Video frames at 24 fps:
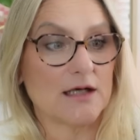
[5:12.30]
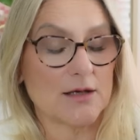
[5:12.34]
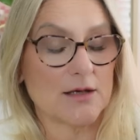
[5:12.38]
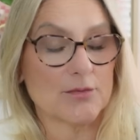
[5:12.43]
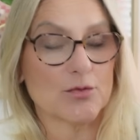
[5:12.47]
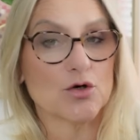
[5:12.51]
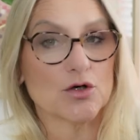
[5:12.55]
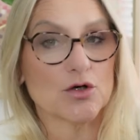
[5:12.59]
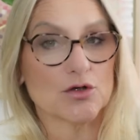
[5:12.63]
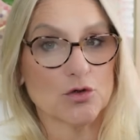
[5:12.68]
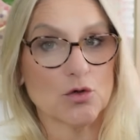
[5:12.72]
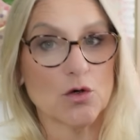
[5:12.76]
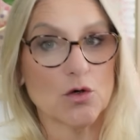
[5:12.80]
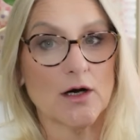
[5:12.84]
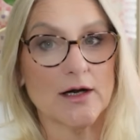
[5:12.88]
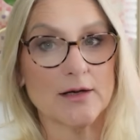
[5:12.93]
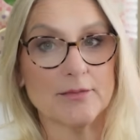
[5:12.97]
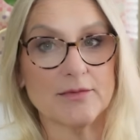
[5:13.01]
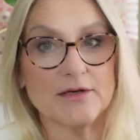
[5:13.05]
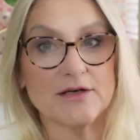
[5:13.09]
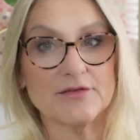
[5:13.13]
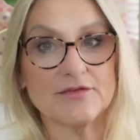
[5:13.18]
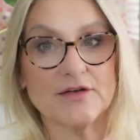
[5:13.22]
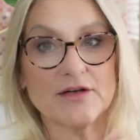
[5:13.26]
put quite a
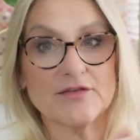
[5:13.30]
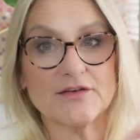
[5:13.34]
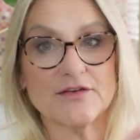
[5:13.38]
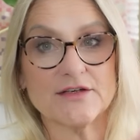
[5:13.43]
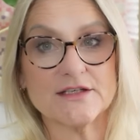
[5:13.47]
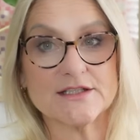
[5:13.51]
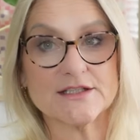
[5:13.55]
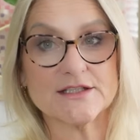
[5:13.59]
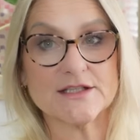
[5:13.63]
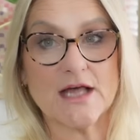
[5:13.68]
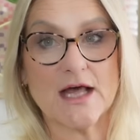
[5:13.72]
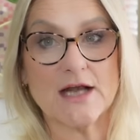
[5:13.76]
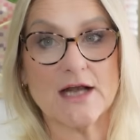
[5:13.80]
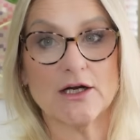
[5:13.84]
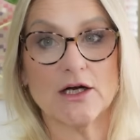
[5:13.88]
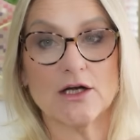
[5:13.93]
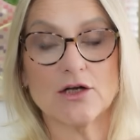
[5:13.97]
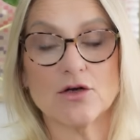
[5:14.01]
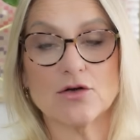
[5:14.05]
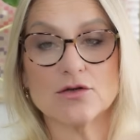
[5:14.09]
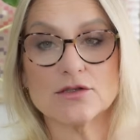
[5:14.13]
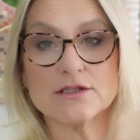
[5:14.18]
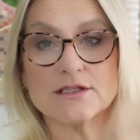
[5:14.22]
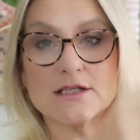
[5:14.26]
bit of effort into that, and I
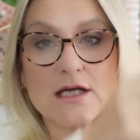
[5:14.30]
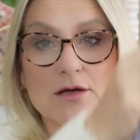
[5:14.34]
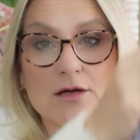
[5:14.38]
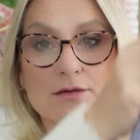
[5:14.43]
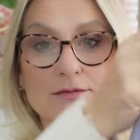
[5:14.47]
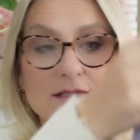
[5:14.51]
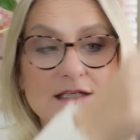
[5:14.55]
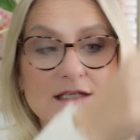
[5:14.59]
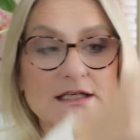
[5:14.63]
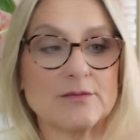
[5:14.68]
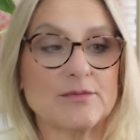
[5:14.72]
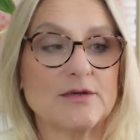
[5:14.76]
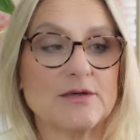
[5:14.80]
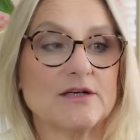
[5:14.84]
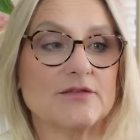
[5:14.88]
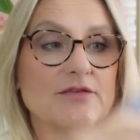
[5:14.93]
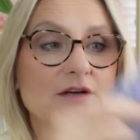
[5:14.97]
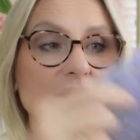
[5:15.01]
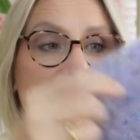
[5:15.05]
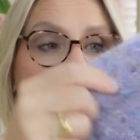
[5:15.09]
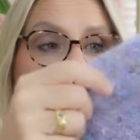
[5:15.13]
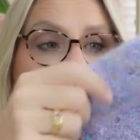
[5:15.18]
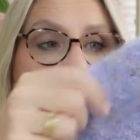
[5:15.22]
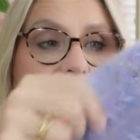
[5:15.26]
also did a bit of
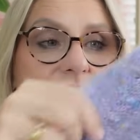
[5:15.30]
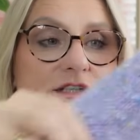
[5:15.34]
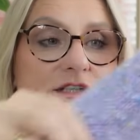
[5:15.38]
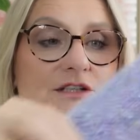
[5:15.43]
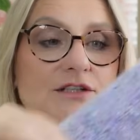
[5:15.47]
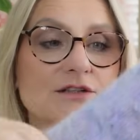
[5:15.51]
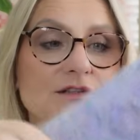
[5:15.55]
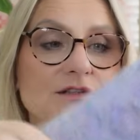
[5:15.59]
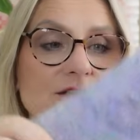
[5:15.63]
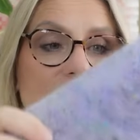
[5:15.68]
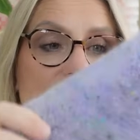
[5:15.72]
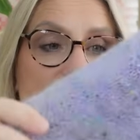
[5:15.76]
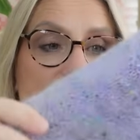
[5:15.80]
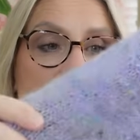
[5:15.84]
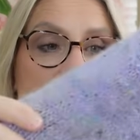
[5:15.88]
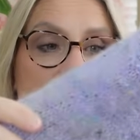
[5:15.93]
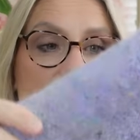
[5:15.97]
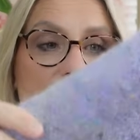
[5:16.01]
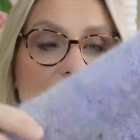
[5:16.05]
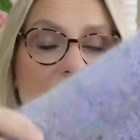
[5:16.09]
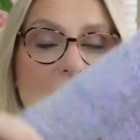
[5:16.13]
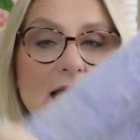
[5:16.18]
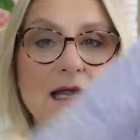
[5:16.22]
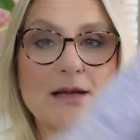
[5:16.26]
effort to
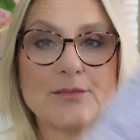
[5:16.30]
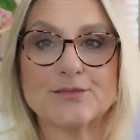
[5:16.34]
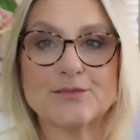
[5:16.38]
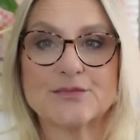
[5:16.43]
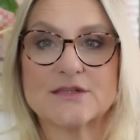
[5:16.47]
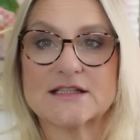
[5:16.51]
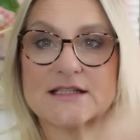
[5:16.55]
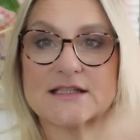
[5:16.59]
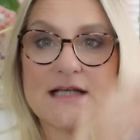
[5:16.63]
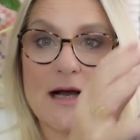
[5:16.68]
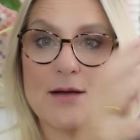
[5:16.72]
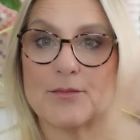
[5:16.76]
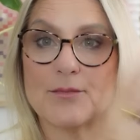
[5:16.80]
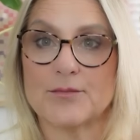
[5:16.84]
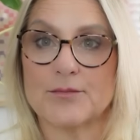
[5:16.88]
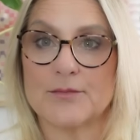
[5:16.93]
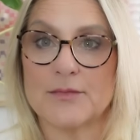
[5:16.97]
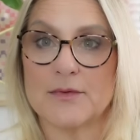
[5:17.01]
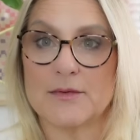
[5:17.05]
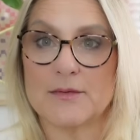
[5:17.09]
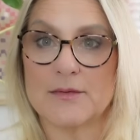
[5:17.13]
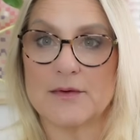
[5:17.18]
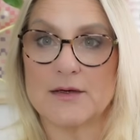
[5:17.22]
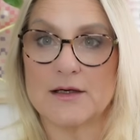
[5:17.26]
keep
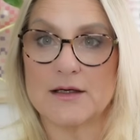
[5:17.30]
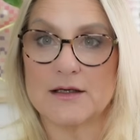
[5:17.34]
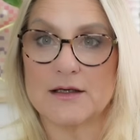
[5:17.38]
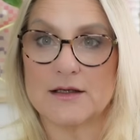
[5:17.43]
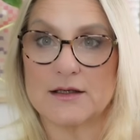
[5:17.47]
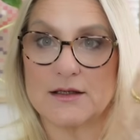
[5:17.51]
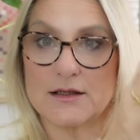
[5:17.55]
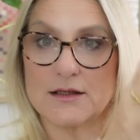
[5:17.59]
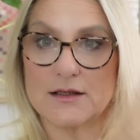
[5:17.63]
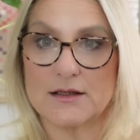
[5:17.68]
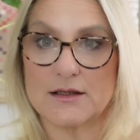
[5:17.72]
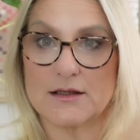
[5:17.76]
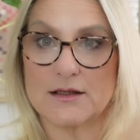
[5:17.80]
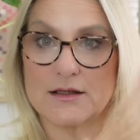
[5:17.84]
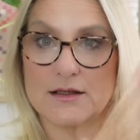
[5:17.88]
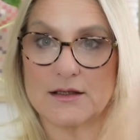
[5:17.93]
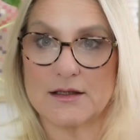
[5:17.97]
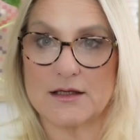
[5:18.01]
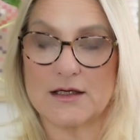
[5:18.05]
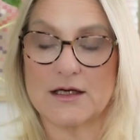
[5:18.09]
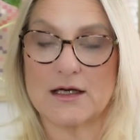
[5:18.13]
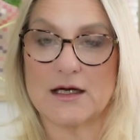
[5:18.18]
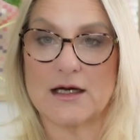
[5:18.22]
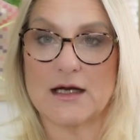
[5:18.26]
some
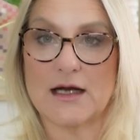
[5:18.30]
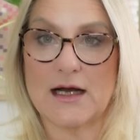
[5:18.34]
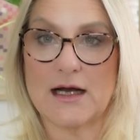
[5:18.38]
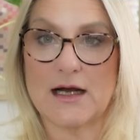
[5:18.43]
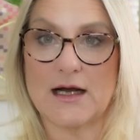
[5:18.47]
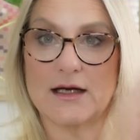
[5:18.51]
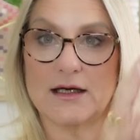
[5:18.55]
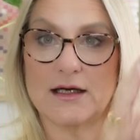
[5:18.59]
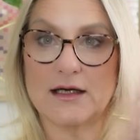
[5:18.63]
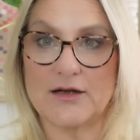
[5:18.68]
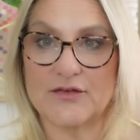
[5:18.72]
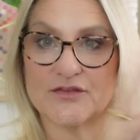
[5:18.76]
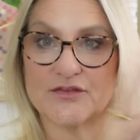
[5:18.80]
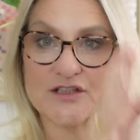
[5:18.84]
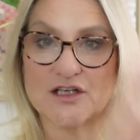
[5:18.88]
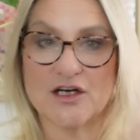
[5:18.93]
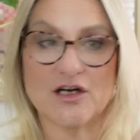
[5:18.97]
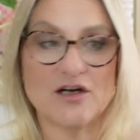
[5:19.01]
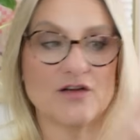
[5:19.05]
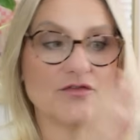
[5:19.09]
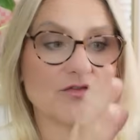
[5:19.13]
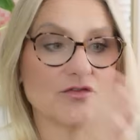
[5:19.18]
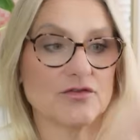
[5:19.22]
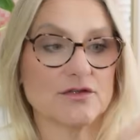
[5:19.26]
left
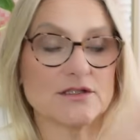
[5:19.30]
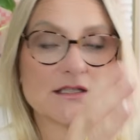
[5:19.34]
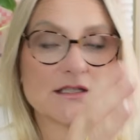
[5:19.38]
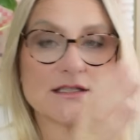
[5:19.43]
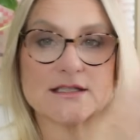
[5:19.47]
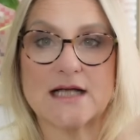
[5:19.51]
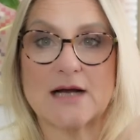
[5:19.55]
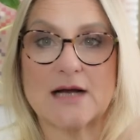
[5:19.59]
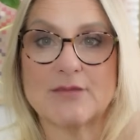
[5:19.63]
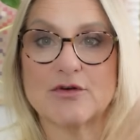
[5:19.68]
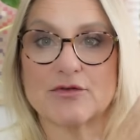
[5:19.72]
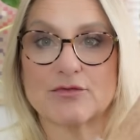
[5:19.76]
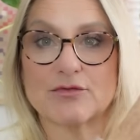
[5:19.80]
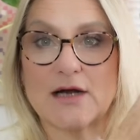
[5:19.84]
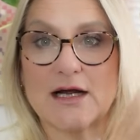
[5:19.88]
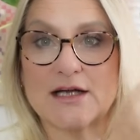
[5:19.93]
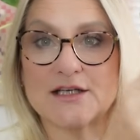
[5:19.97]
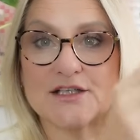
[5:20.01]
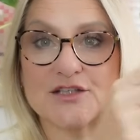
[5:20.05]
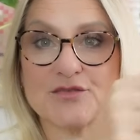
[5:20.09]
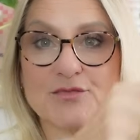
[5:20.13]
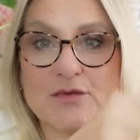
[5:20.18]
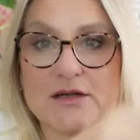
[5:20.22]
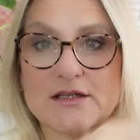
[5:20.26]
over and some
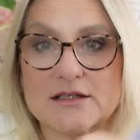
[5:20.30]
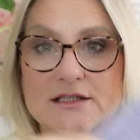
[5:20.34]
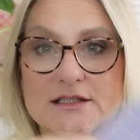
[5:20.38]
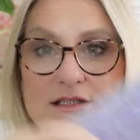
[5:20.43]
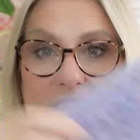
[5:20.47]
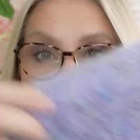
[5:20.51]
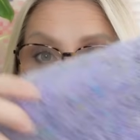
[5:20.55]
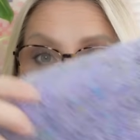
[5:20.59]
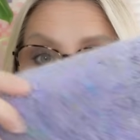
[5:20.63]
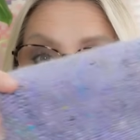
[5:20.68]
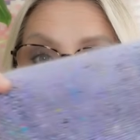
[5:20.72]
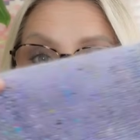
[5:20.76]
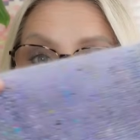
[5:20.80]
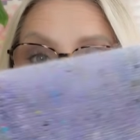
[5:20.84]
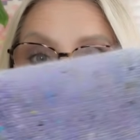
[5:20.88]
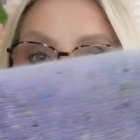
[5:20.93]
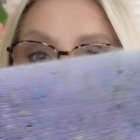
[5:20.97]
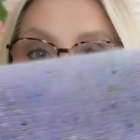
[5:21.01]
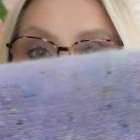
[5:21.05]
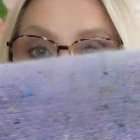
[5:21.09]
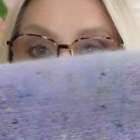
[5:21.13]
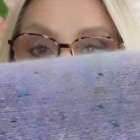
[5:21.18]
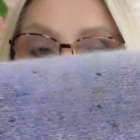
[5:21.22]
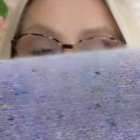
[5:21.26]
arrangement, so that
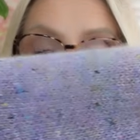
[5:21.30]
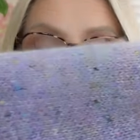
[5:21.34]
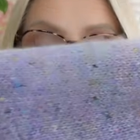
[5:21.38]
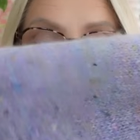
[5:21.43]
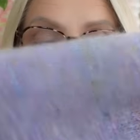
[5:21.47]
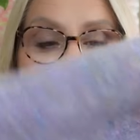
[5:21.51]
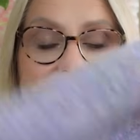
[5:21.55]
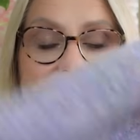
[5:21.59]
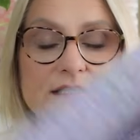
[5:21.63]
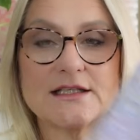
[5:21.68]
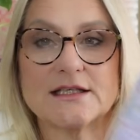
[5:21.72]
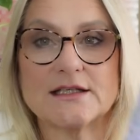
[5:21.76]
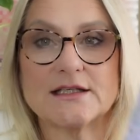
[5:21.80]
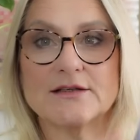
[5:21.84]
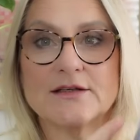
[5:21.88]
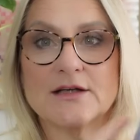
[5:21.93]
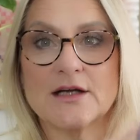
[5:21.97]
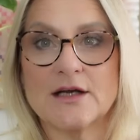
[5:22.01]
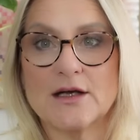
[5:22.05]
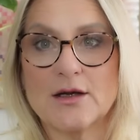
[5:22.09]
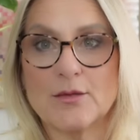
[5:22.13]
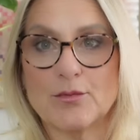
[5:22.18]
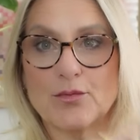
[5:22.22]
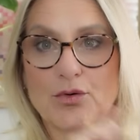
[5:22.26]
when I did
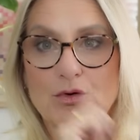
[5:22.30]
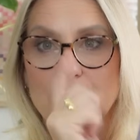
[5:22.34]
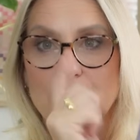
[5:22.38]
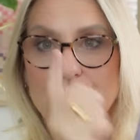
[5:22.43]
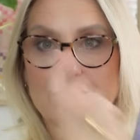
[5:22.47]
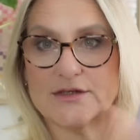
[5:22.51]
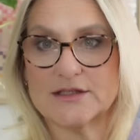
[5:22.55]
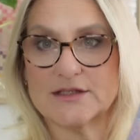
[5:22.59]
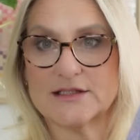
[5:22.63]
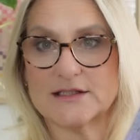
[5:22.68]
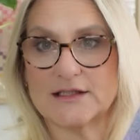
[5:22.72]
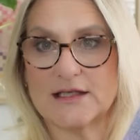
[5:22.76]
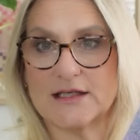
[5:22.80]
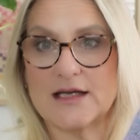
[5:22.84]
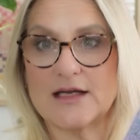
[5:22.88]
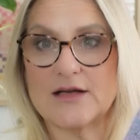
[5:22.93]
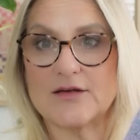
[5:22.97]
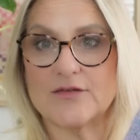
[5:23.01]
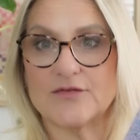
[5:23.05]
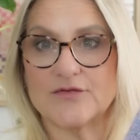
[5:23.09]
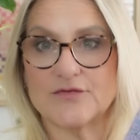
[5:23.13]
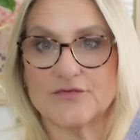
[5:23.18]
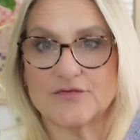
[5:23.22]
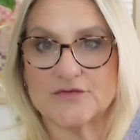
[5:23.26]
put the
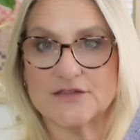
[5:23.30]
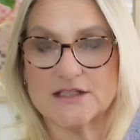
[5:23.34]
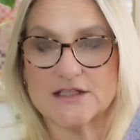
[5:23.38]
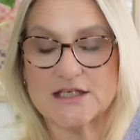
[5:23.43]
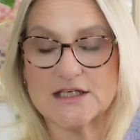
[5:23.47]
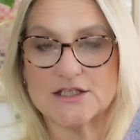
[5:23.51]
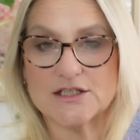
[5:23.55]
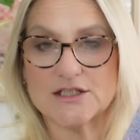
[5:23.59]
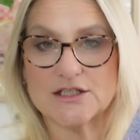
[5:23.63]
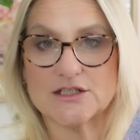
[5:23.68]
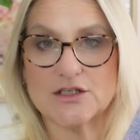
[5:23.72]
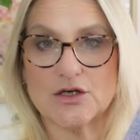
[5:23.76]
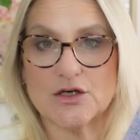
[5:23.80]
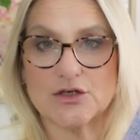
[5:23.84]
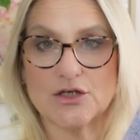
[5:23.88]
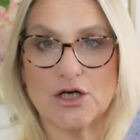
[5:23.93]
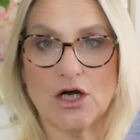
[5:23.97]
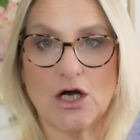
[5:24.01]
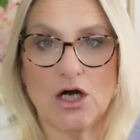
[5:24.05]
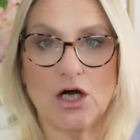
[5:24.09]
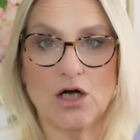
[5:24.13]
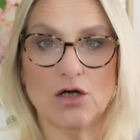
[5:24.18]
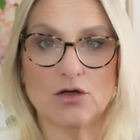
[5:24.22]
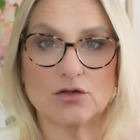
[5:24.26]
sleeve stitches on
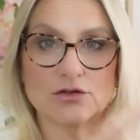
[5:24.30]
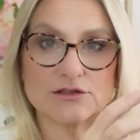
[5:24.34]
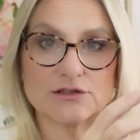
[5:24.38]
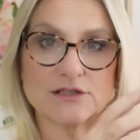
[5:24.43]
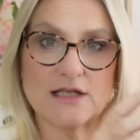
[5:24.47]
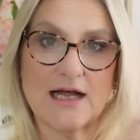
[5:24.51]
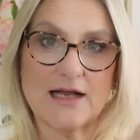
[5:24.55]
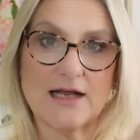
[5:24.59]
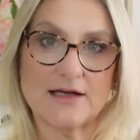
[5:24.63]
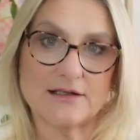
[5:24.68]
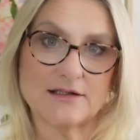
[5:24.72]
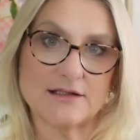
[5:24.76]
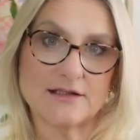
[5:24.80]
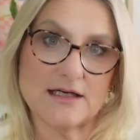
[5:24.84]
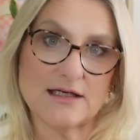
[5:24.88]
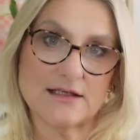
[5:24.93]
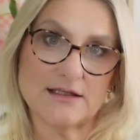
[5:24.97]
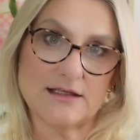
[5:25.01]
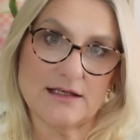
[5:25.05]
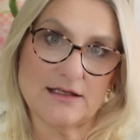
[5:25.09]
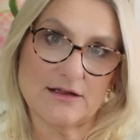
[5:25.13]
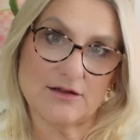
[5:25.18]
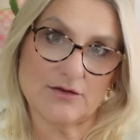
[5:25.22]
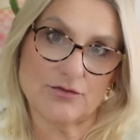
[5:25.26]
hold and knit
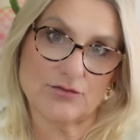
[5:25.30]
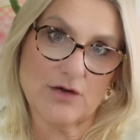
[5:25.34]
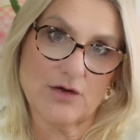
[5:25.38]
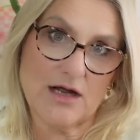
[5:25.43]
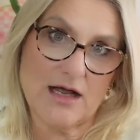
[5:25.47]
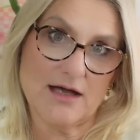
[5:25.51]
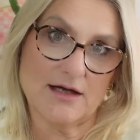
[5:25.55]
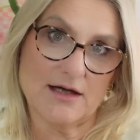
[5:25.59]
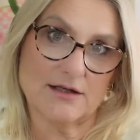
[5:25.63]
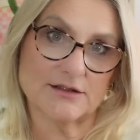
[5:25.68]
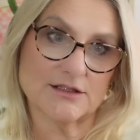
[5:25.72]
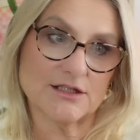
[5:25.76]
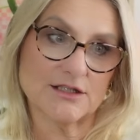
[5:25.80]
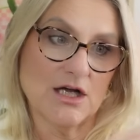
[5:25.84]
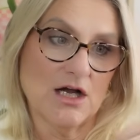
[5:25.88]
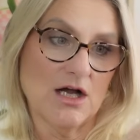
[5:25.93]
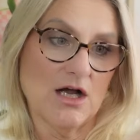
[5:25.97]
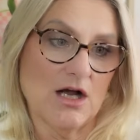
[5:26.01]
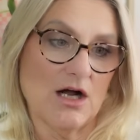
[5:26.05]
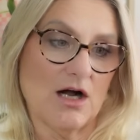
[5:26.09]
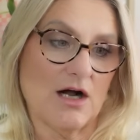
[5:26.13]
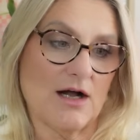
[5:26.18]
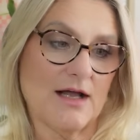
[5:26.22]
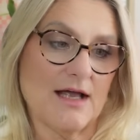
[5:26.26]
in the round,
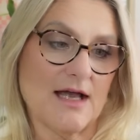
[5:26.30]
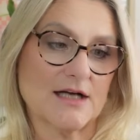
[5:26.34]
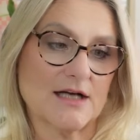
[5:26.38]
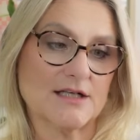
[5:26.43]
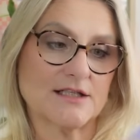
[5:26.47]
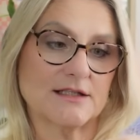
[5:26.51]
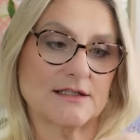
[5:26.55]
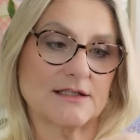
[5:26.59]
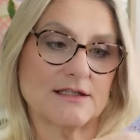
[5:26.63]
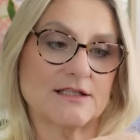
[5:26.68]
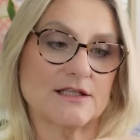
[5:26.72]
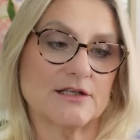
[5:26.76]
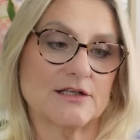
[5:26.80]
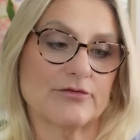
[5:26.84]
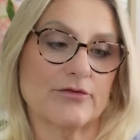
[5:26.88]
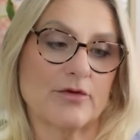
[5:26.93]
I actually did